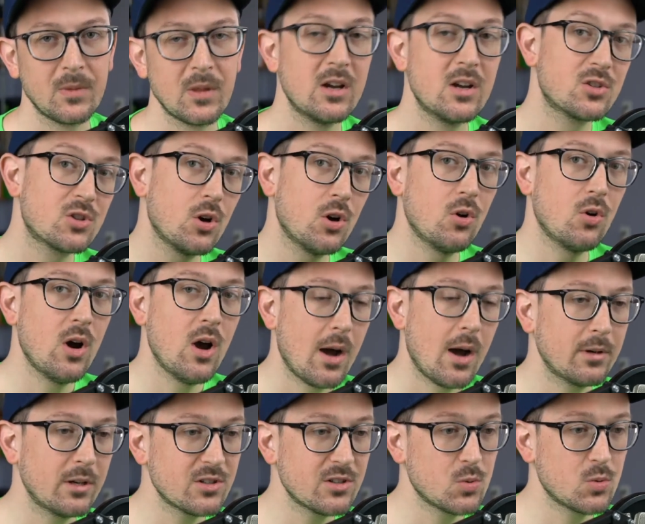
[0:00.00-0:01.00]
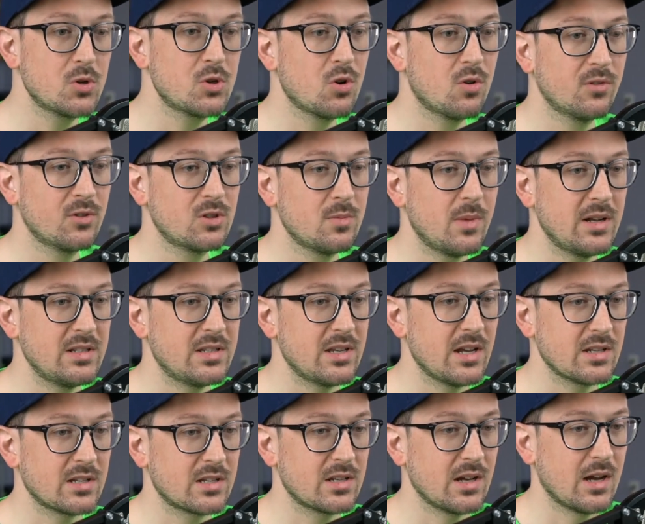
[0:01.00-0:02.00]
So I'm going to switch over to my
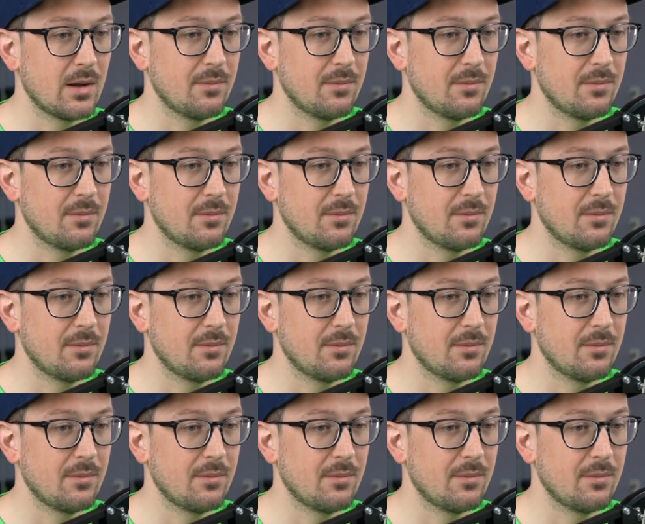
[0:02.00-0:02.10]
desktop